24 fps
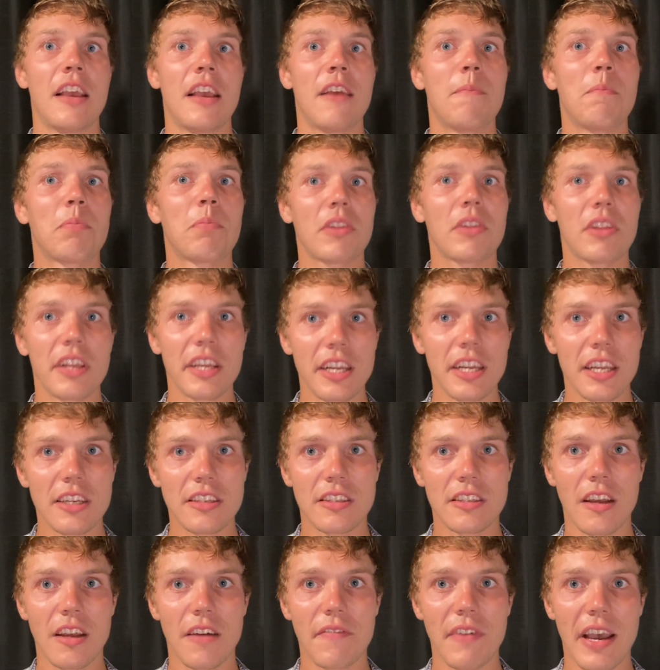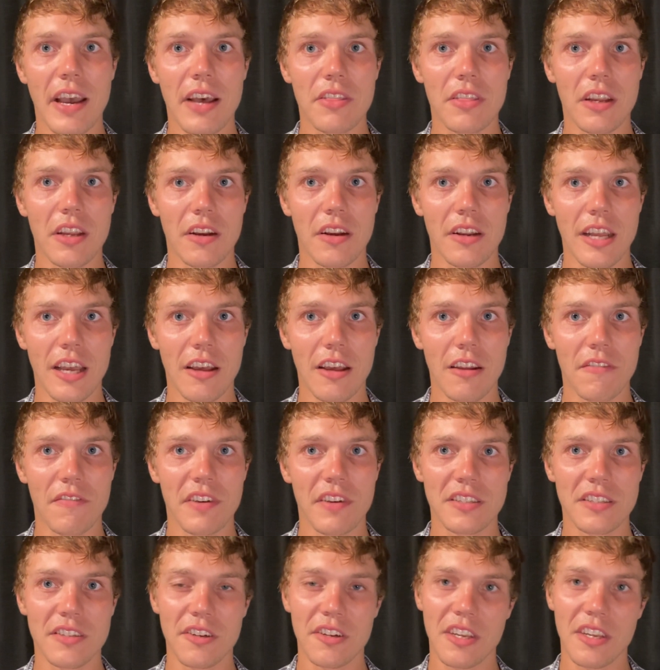Plenty of stuff out there on how to
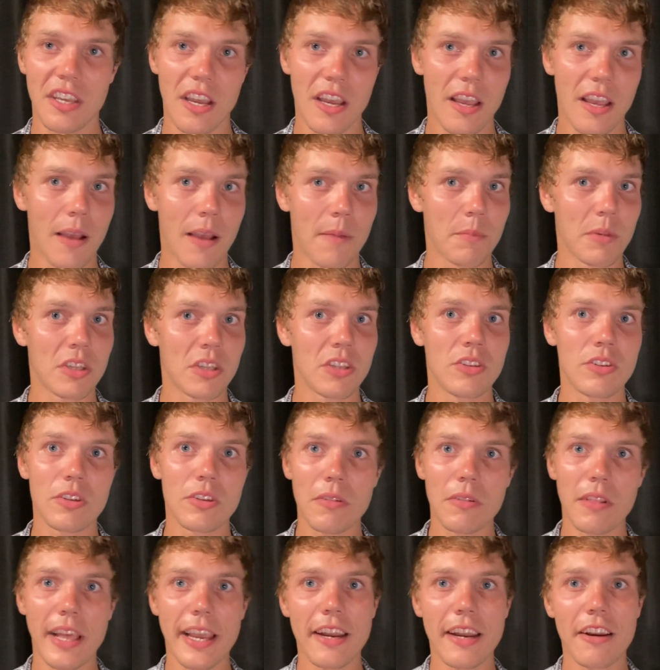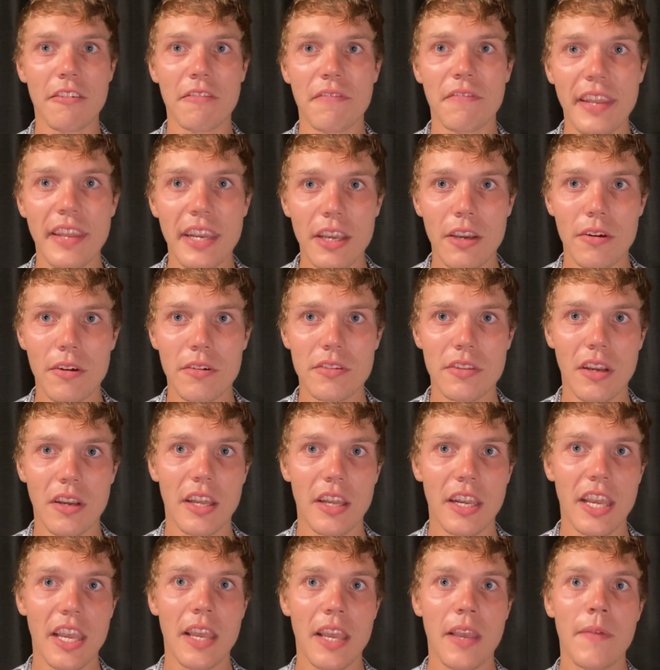fix your gut. I'm going to do later videos on
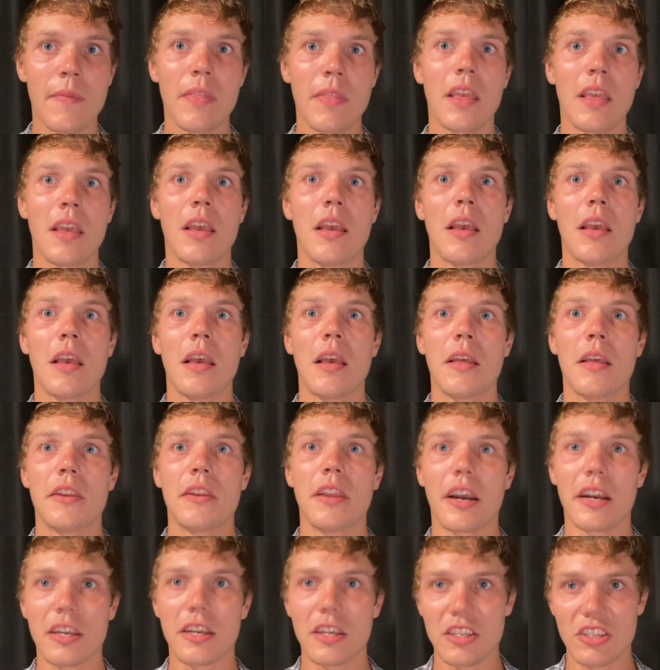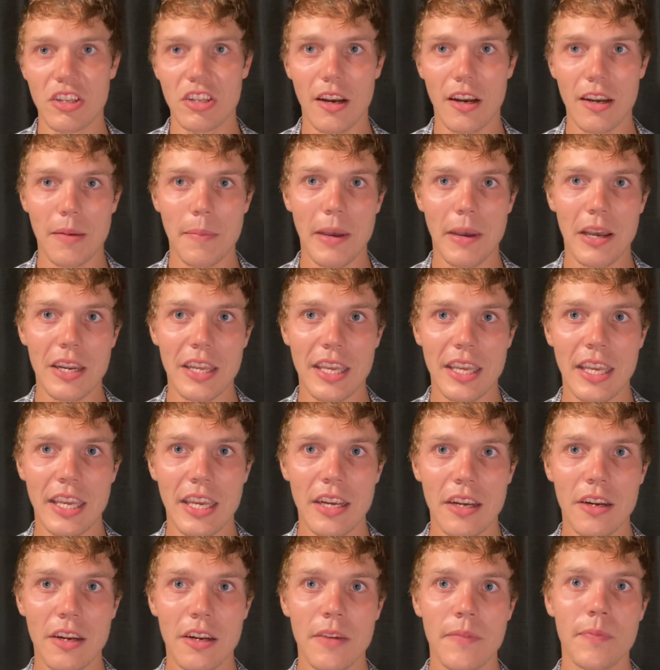it. Not going to talk about it
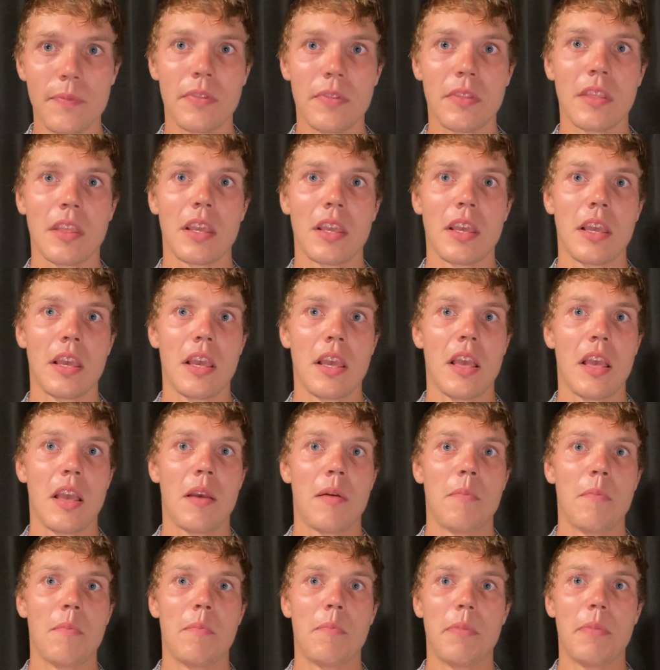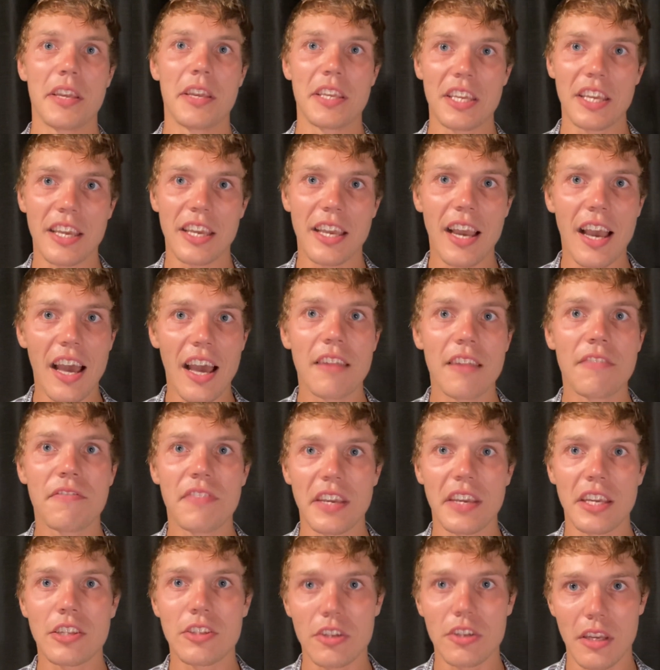here. But you got to
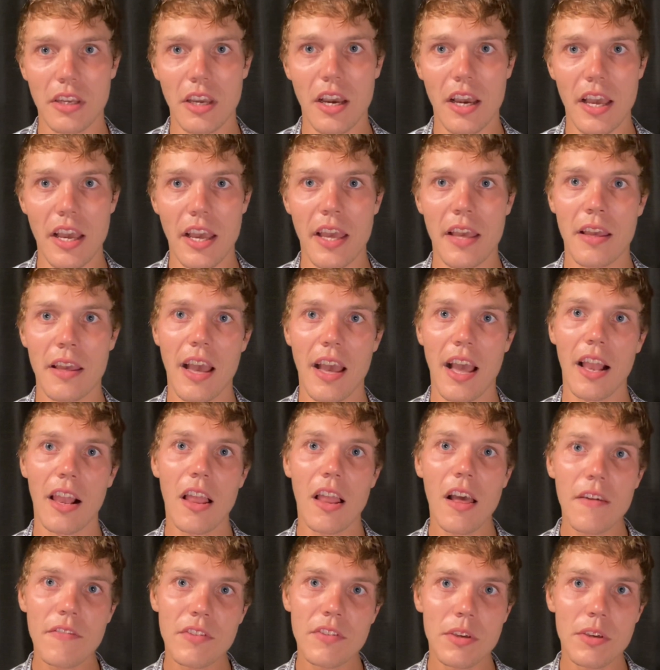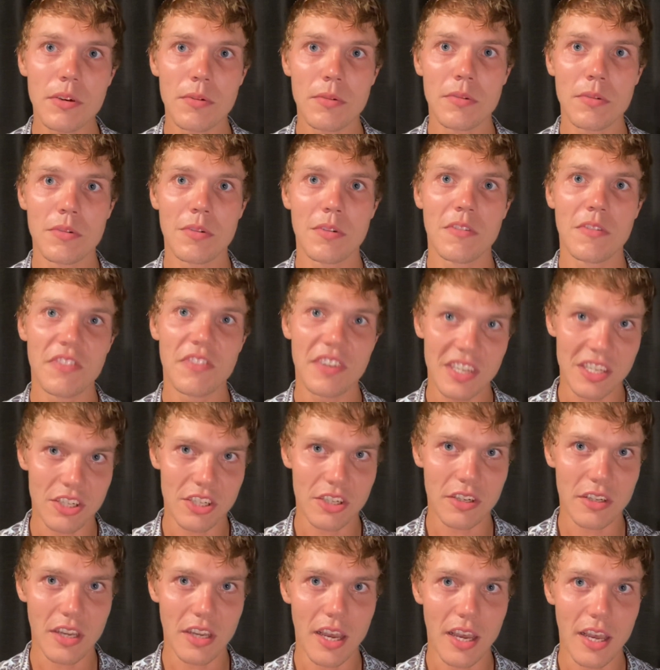fix your gut. I love you. Fix
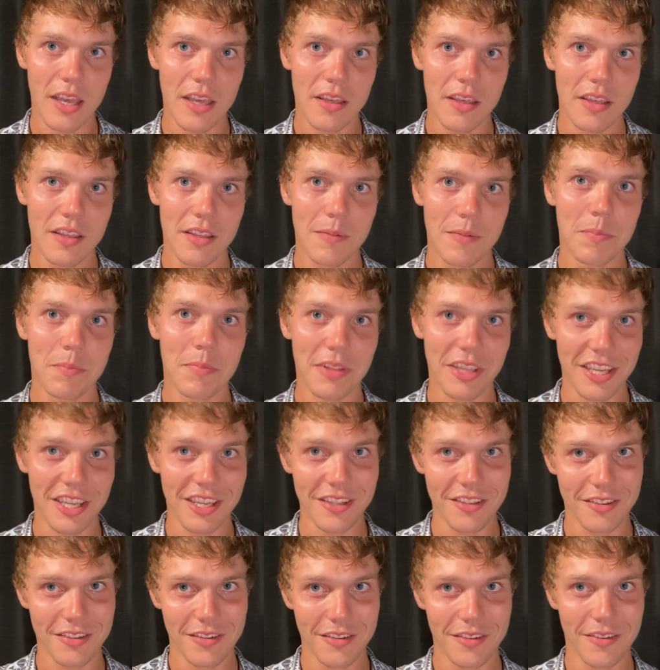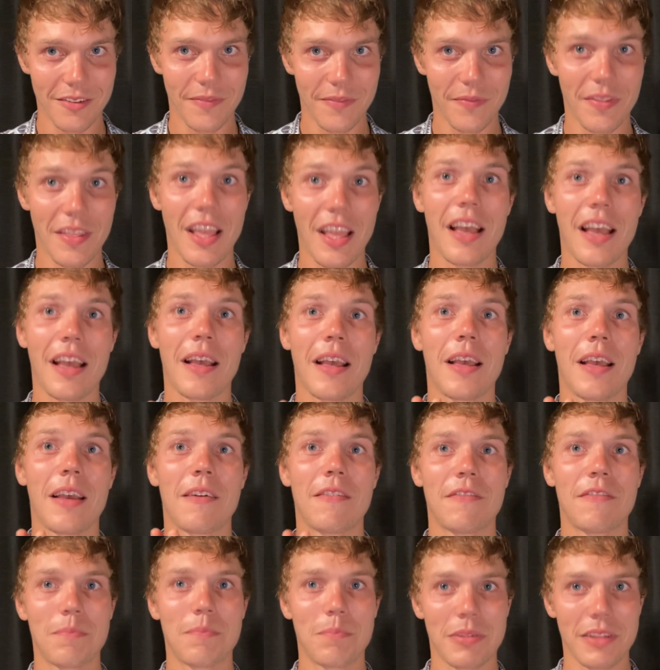your gut. Please.
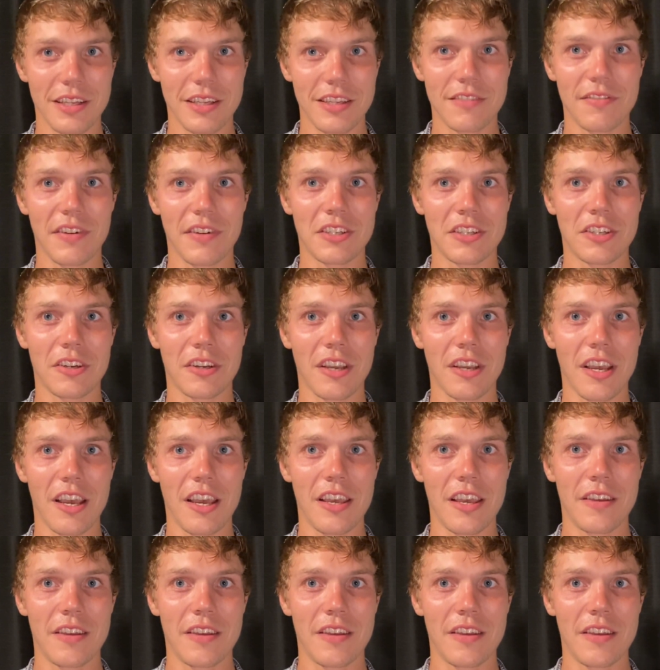Please fix your gut.